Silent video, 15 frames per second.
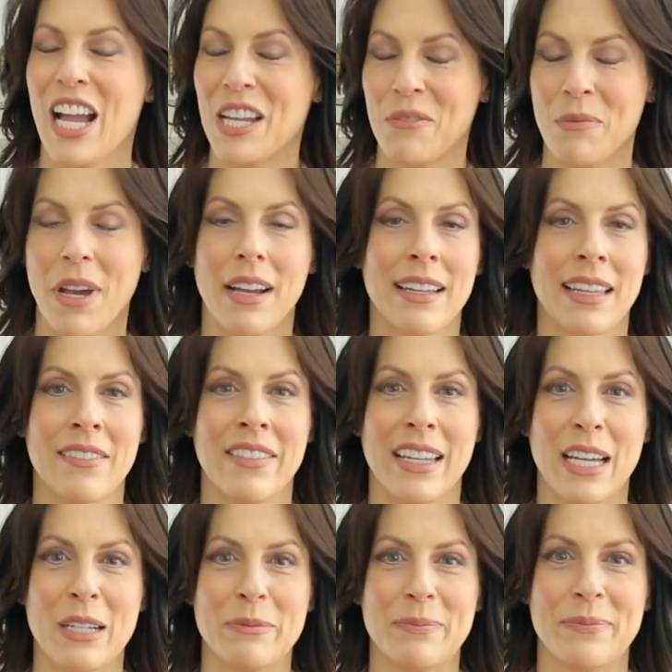I am not giving
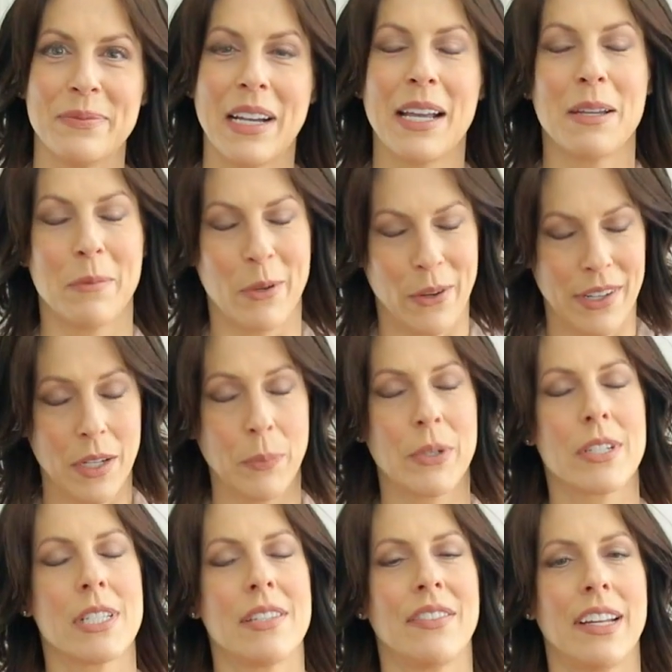up. I am going to
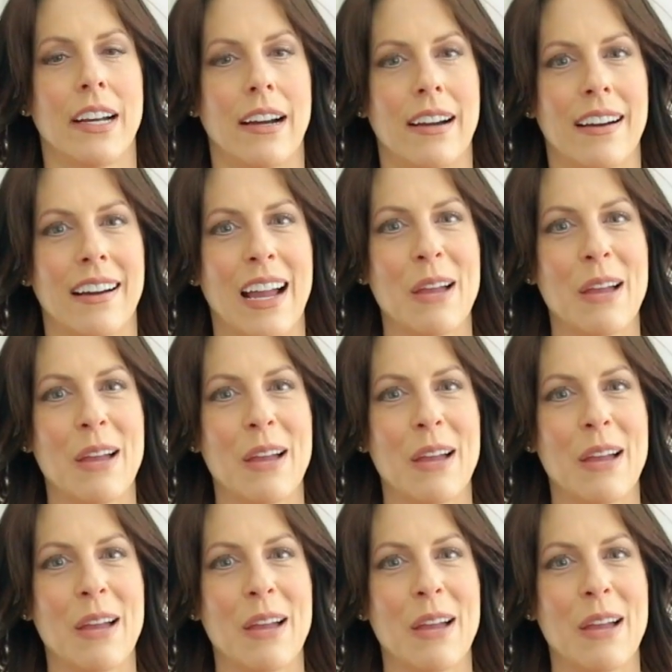persevere.